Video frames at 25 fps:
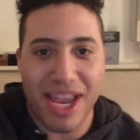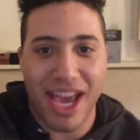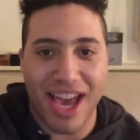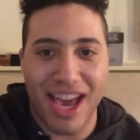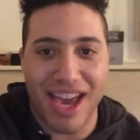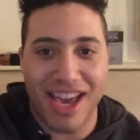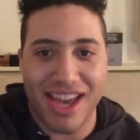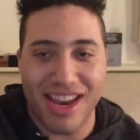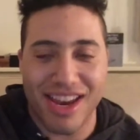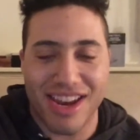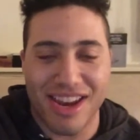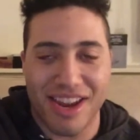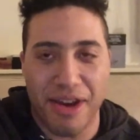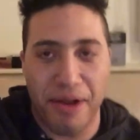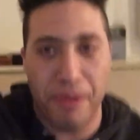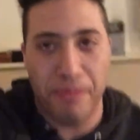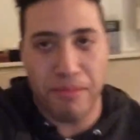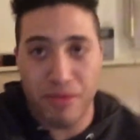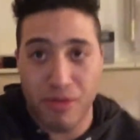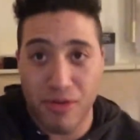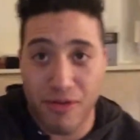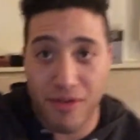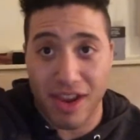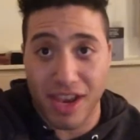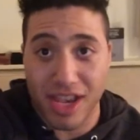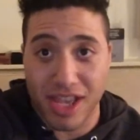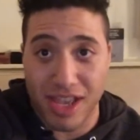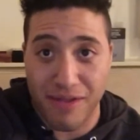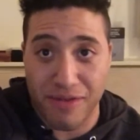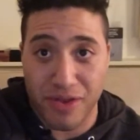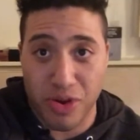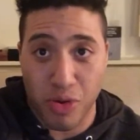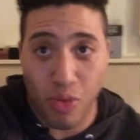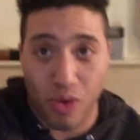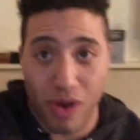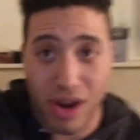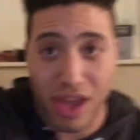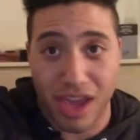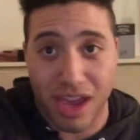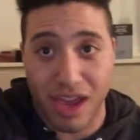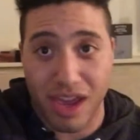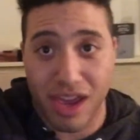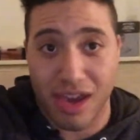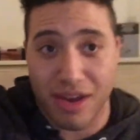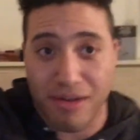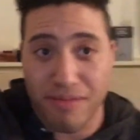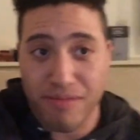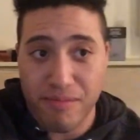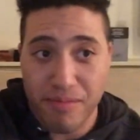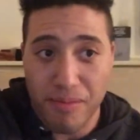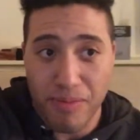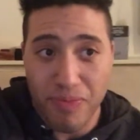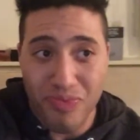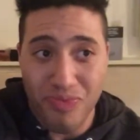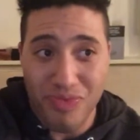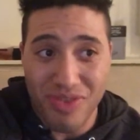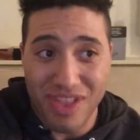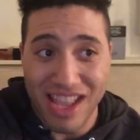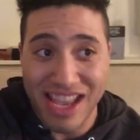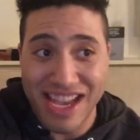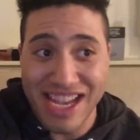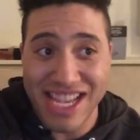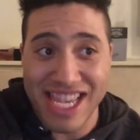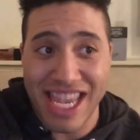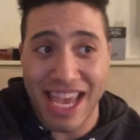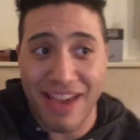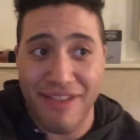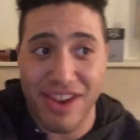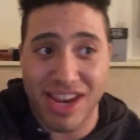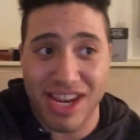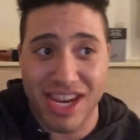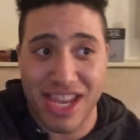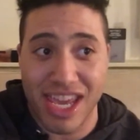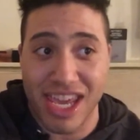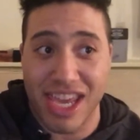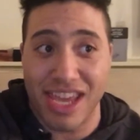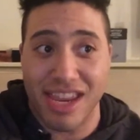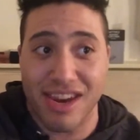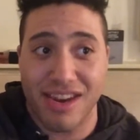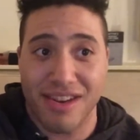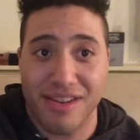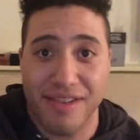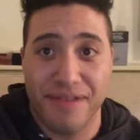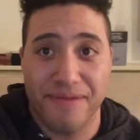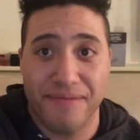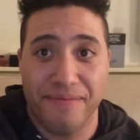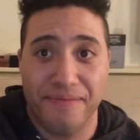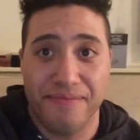10 movies of 2017.